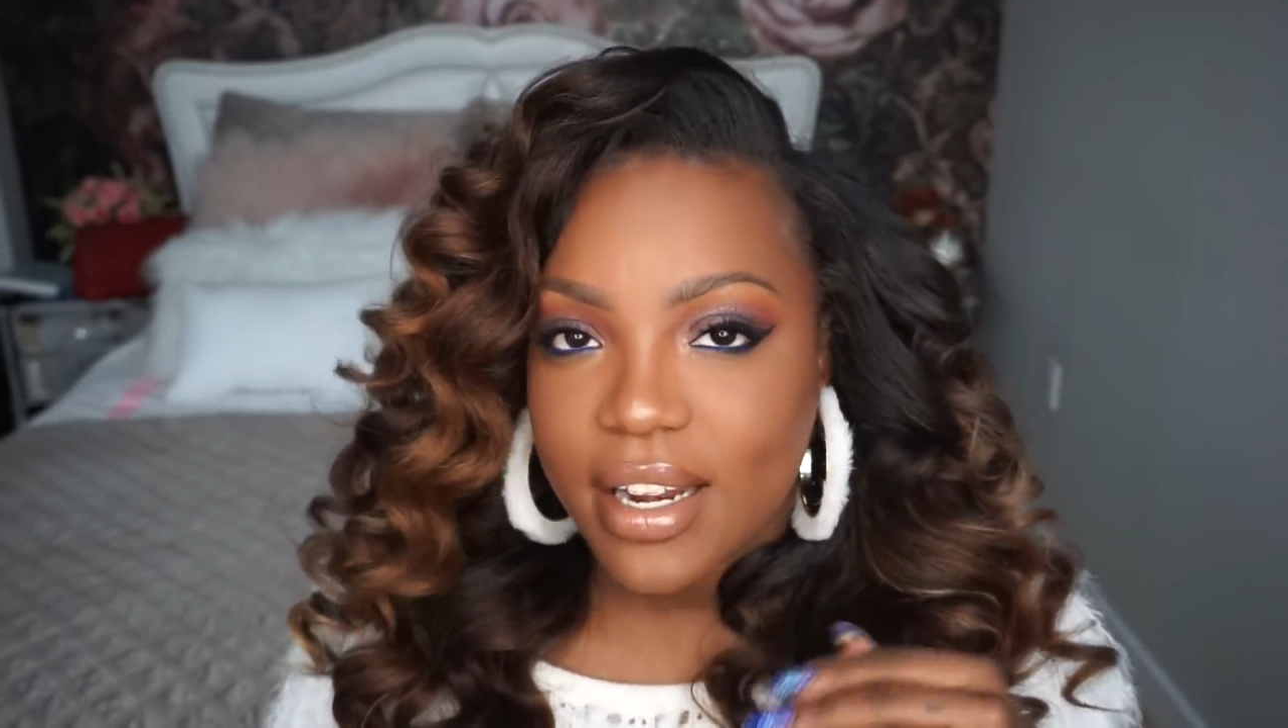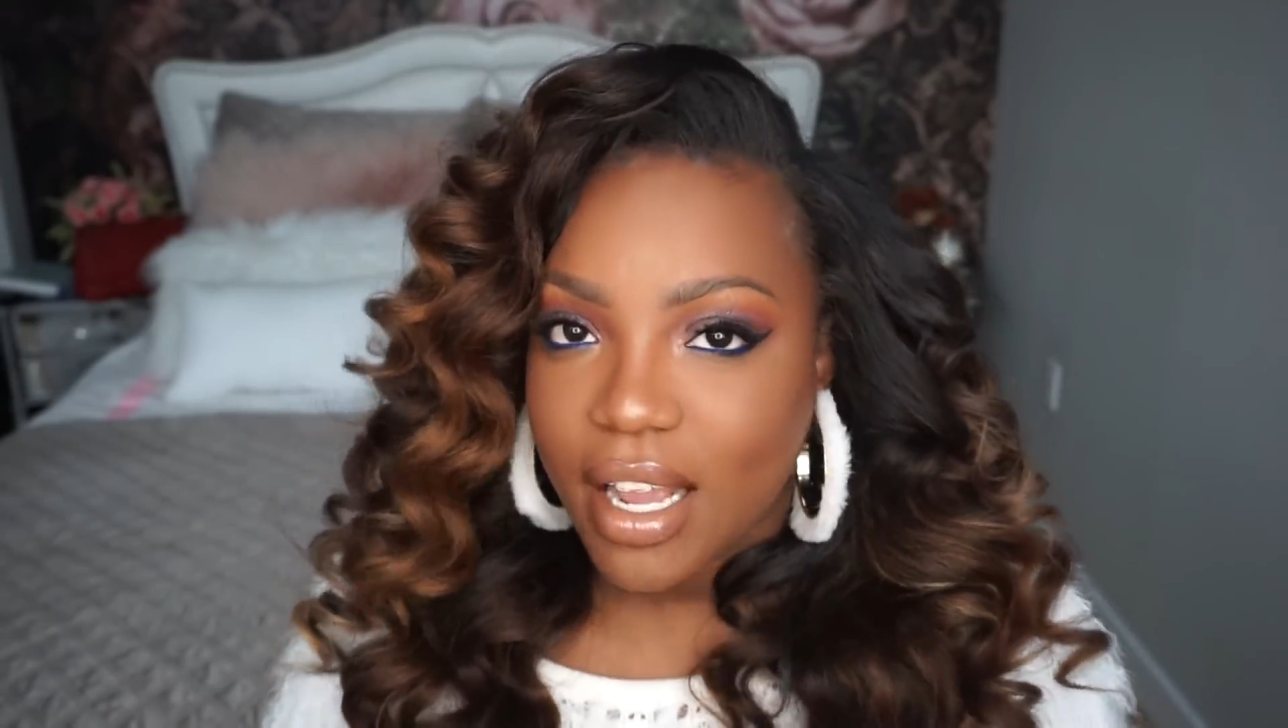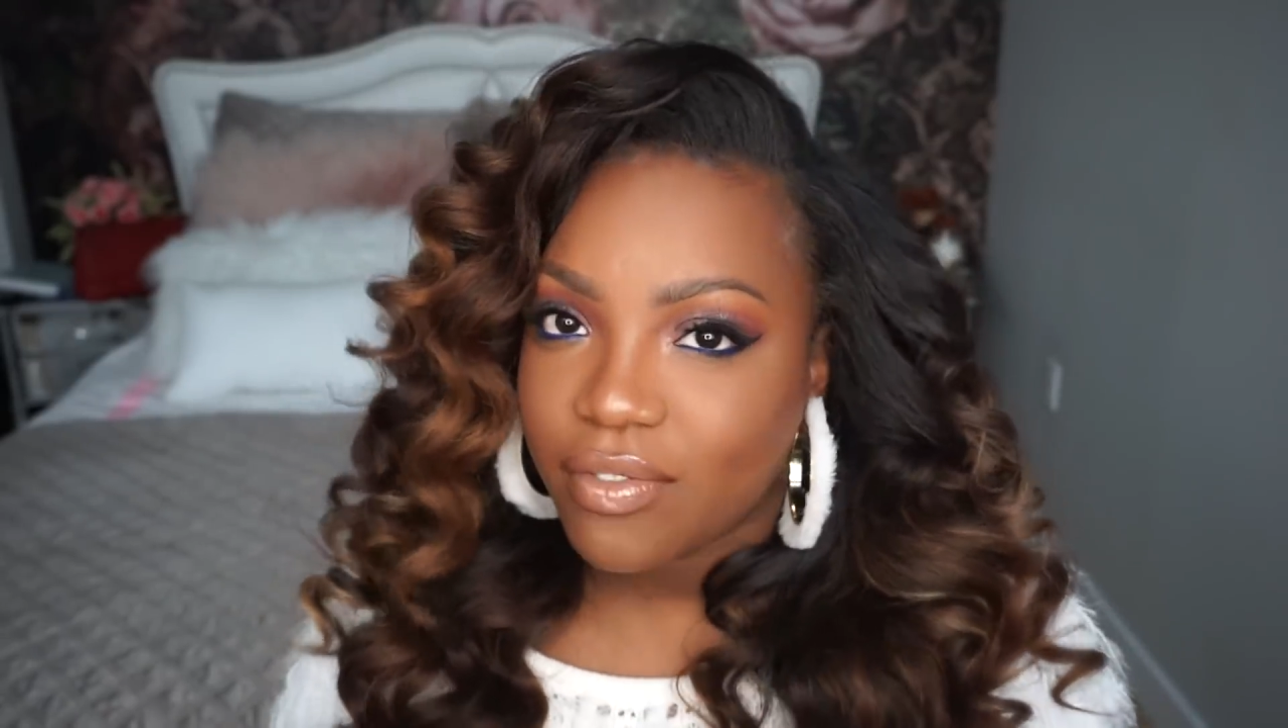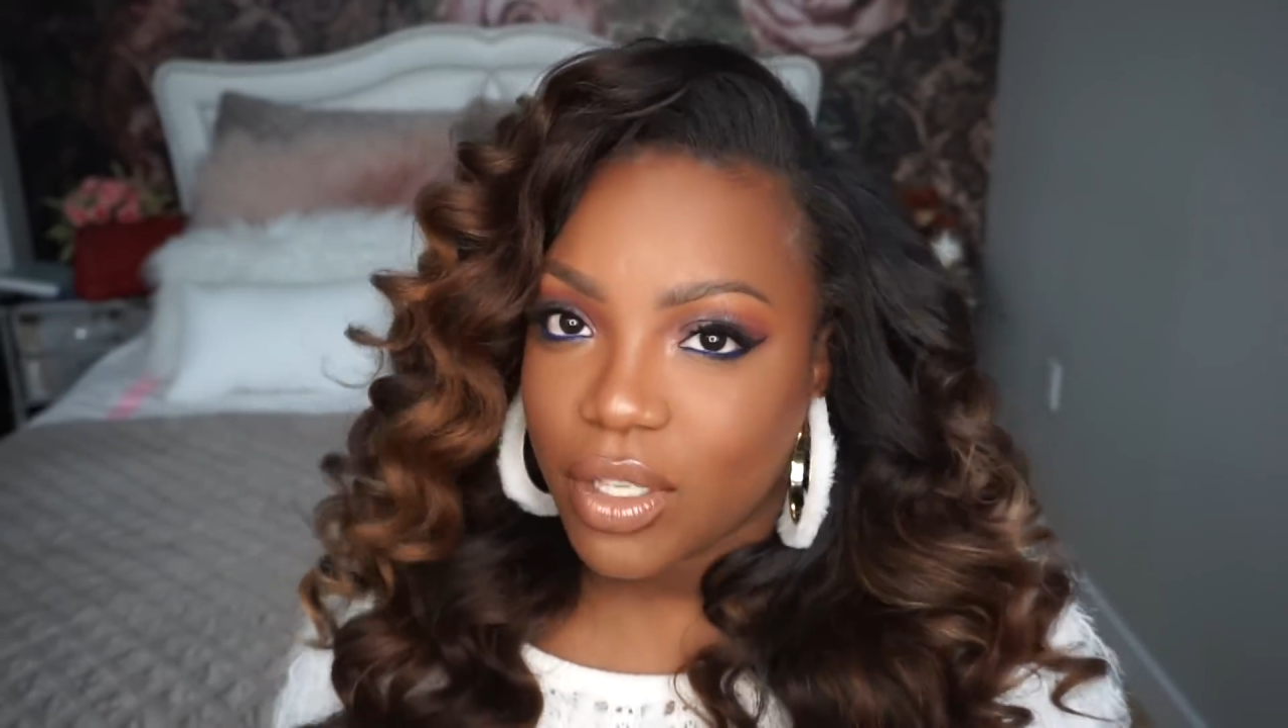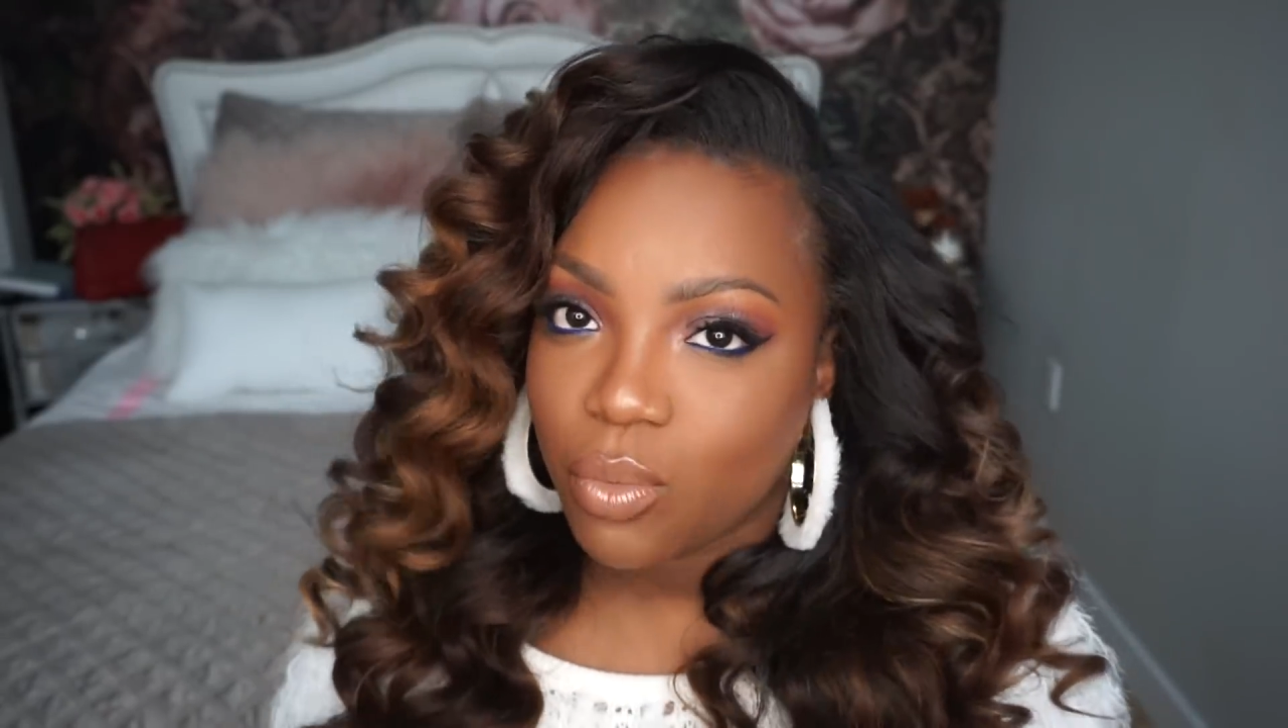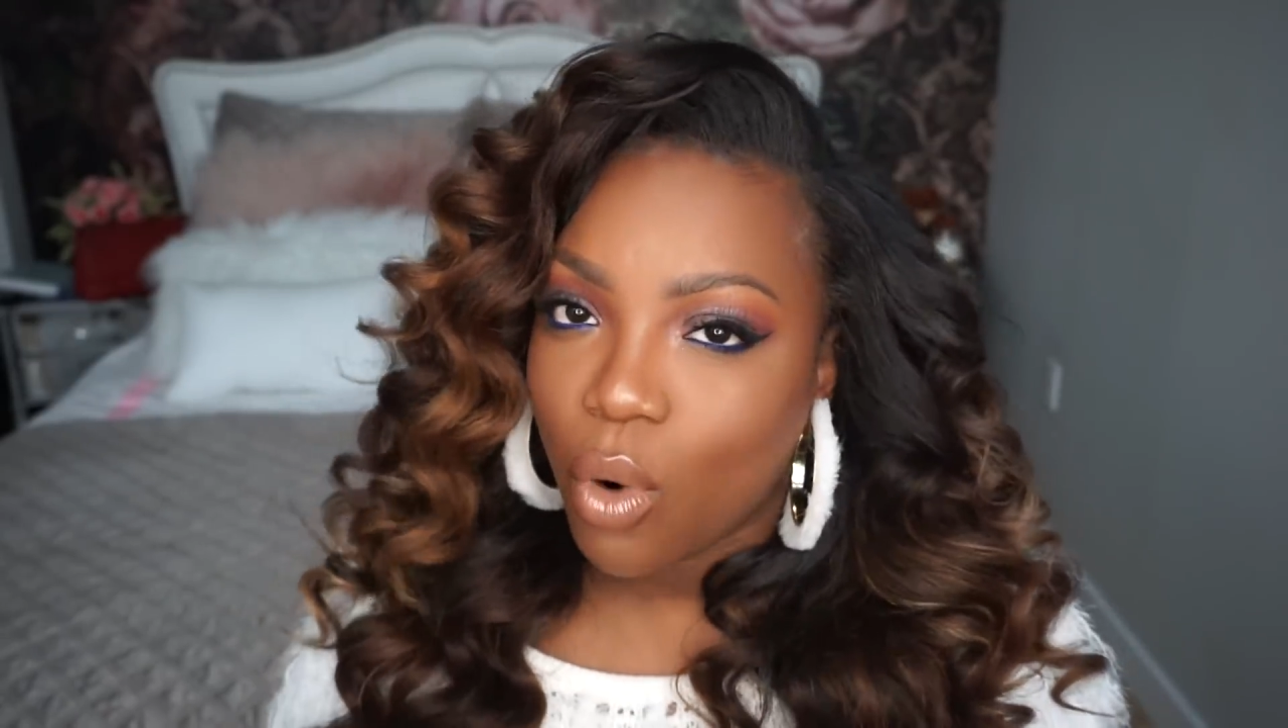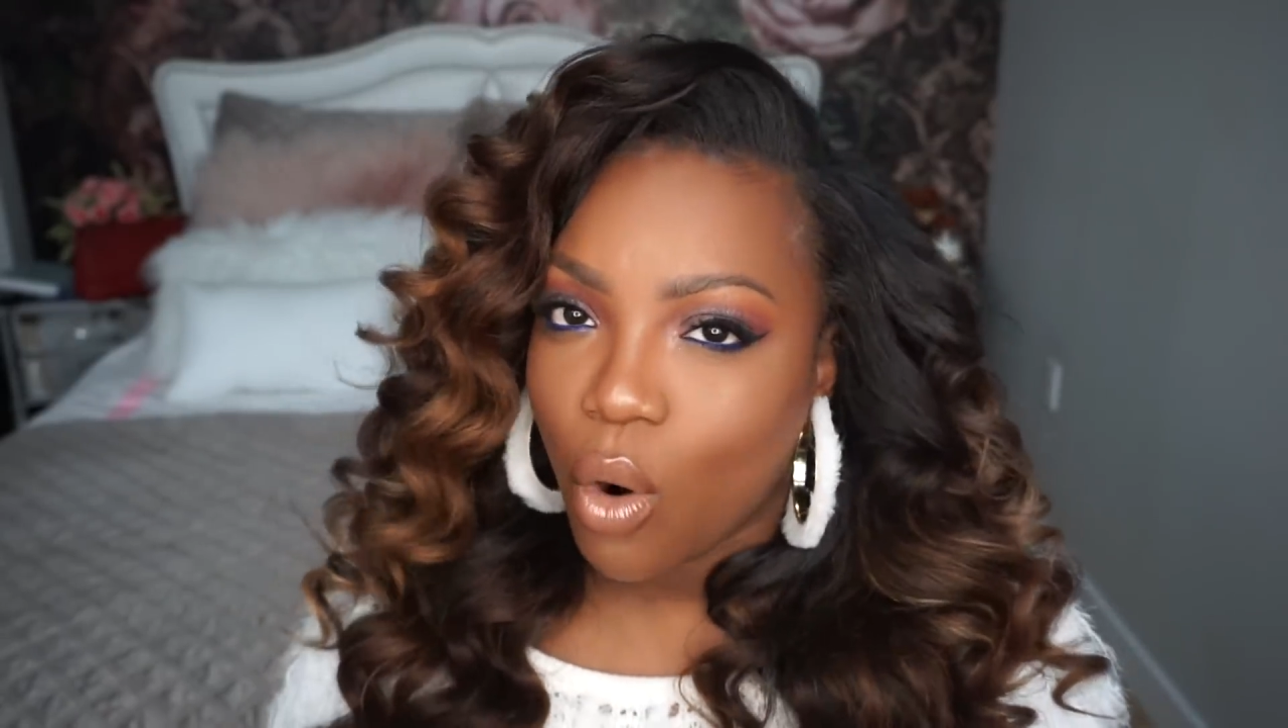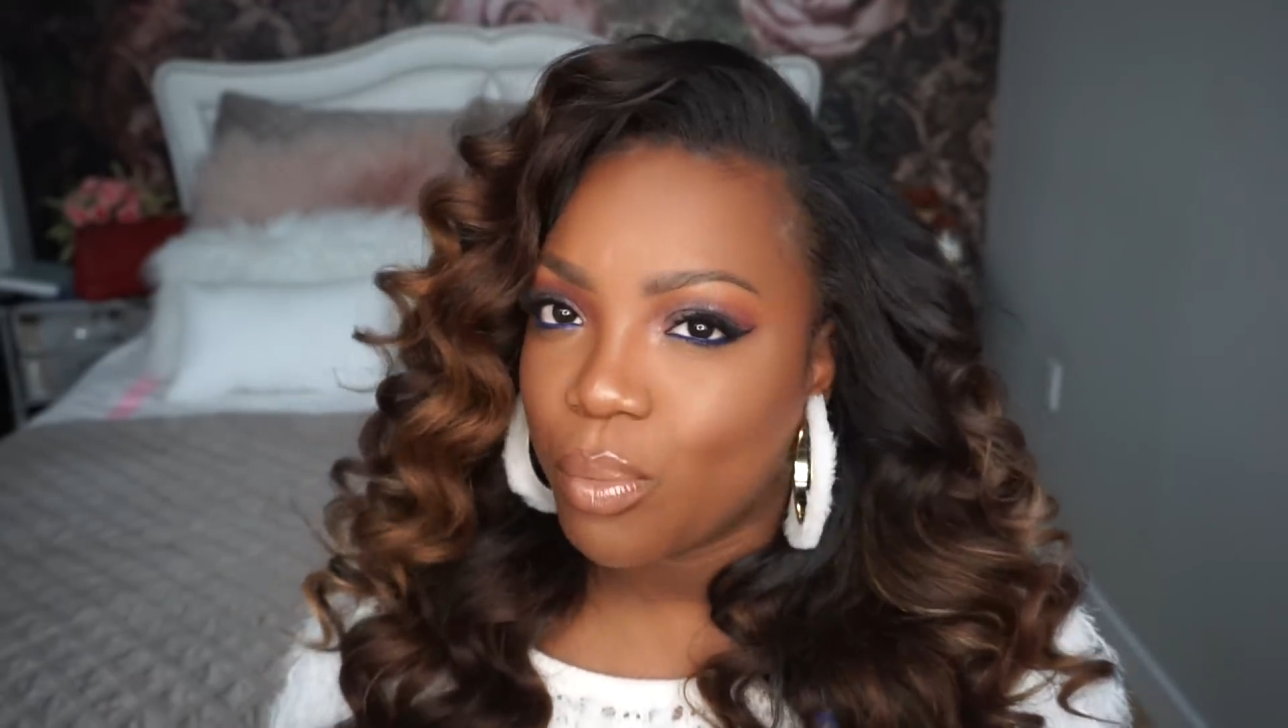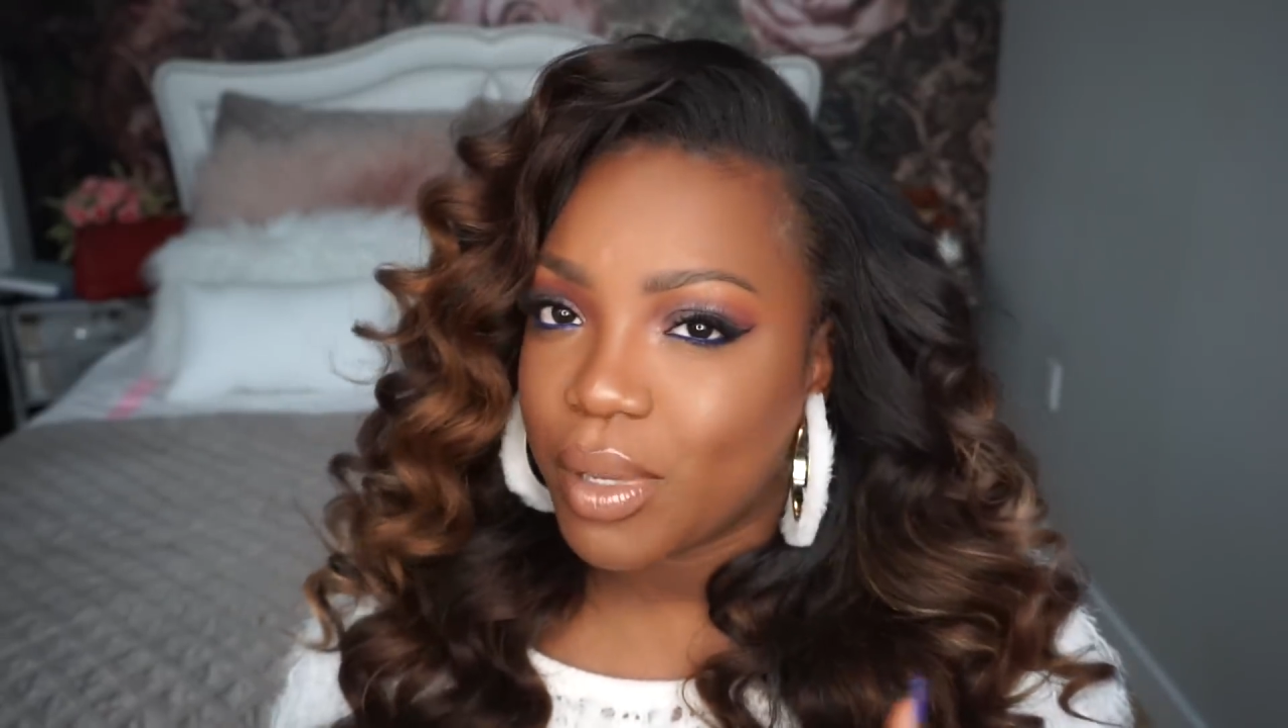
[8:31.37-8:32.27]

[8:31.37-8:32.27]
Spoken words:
definitely won't